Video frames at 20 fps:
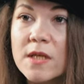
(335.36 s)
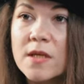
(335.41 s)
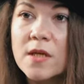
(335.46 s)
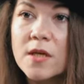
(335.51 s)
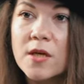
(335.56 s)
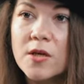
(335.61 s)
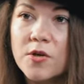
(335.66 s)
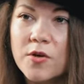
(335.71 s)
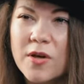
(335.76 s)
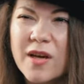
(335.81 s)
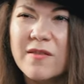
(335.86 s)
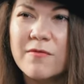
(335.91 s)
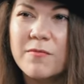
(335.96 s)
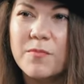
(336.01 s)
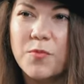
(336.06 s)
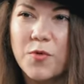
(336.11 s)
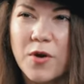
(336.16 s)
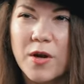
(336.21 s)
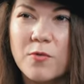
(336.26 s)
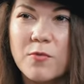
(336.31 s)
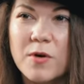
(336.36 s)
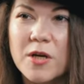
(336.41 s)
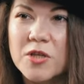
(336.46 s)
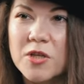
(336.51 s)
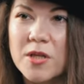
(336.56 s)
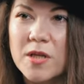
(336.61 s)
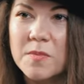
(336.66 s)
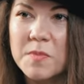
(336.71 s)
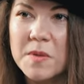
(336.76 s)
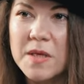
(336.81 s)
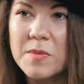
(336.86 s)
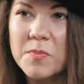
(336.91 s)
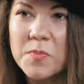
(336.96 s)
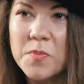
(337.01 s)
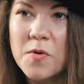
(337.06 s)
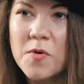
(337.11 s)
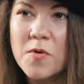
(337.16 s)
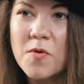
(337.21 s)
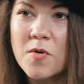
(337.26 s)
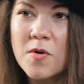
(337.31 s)
and kind of brainwashing
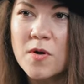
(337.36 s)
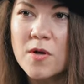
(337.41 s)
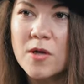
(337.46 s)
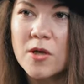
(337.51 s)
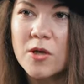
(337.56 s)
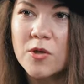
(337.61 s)
people.